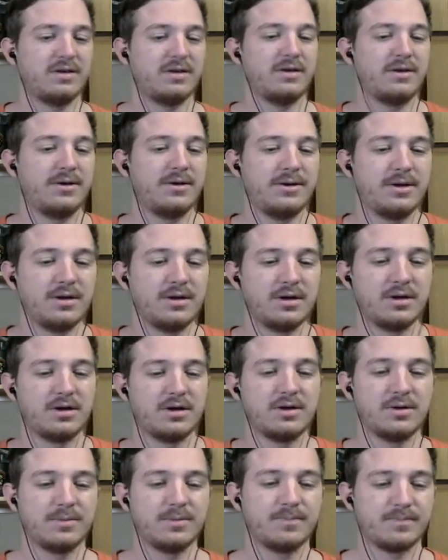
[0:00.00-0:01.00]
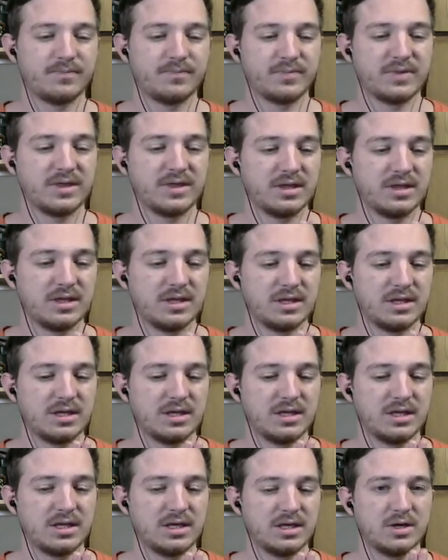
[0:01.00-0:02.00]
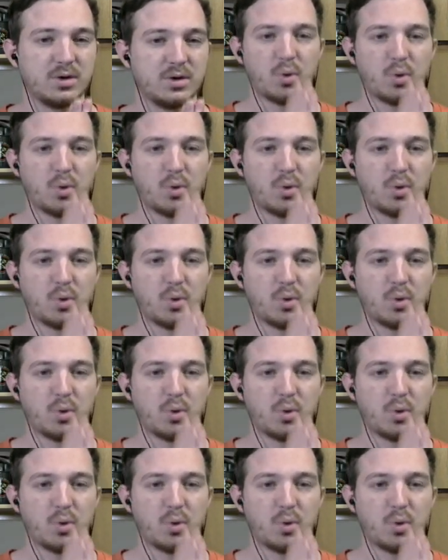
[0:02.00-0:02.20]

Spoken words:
[no speech]